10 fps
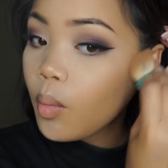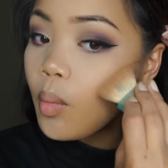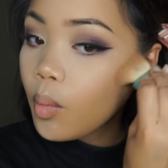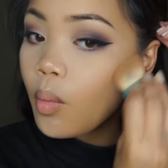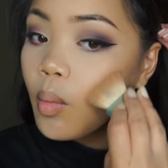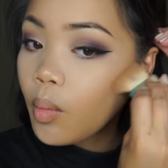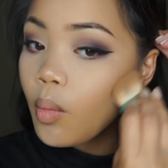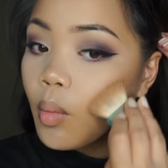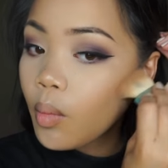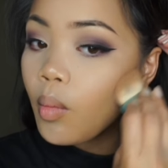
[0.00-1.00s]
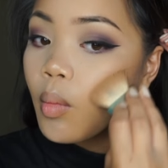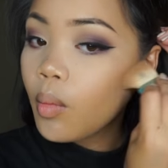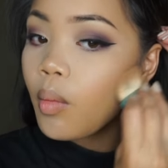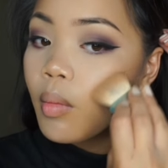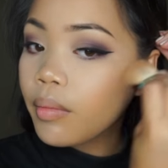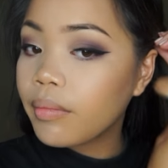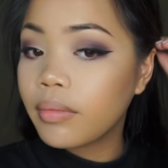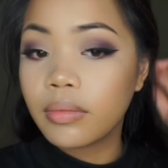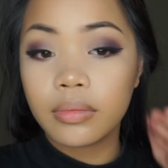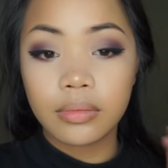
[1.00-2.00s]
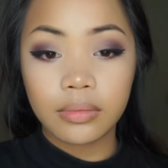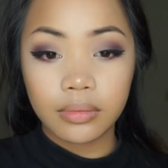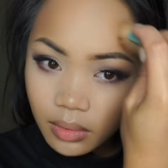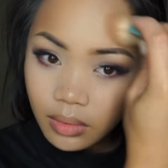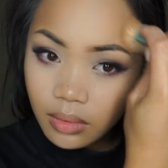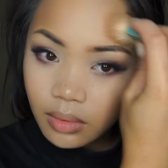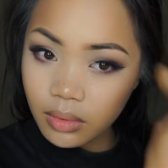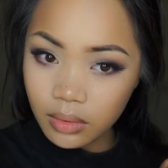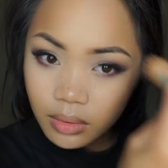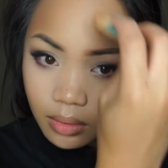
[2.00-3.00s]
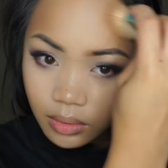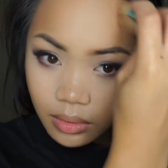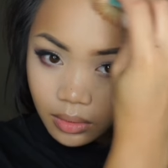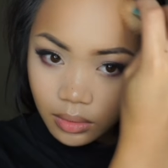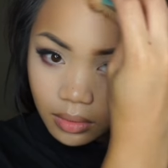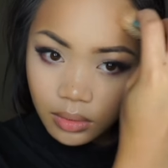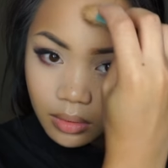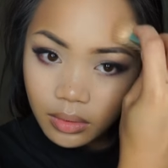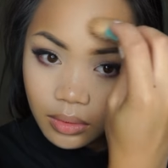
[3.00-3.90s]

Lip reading: Nothing is said.